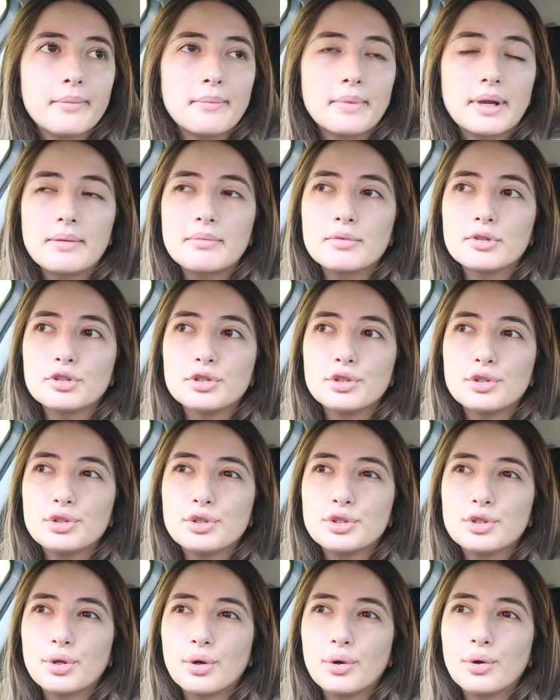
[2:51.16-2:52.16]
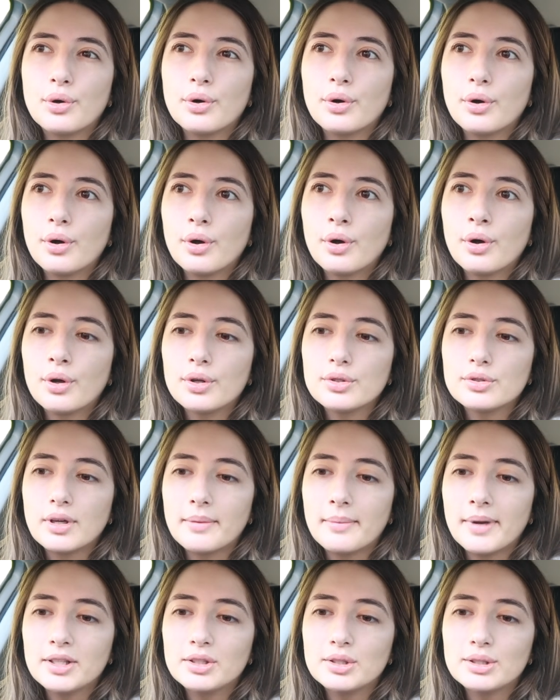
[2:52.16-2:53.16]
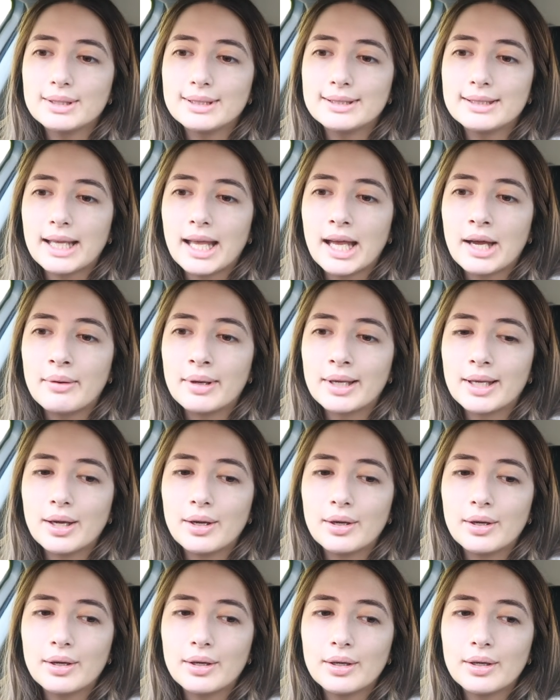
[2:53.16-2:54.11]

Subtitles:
but I'm not too sure. So I might just see how I go.